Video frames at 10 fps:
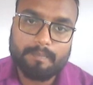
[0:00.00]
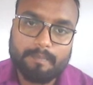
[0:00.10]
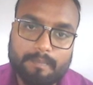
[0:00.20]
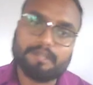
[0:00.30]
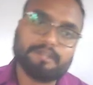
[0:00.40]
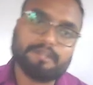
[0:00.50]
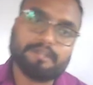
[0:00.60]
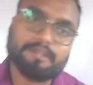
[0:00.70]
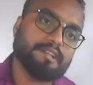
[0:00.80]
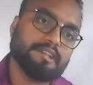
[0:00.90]
Whether it is
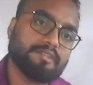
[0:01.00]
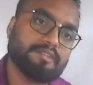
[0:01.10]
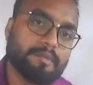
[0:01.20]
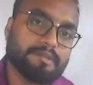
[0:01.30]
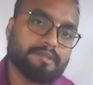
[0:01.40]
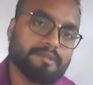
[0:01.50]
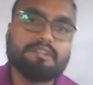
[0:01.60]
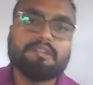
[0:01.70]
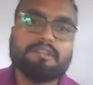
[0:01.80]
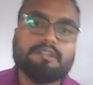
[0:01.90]
a case of present,
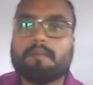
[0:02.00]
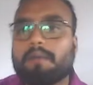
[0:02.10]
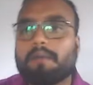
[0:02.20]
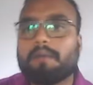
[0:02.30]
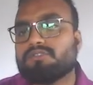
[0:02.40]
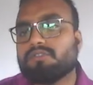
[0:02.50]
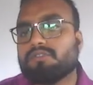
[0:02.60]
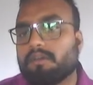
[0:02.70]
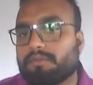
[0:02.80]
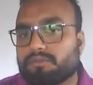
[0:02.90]
a past
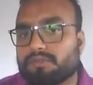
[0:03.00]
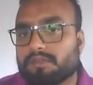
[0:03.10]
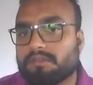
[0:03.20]
or future.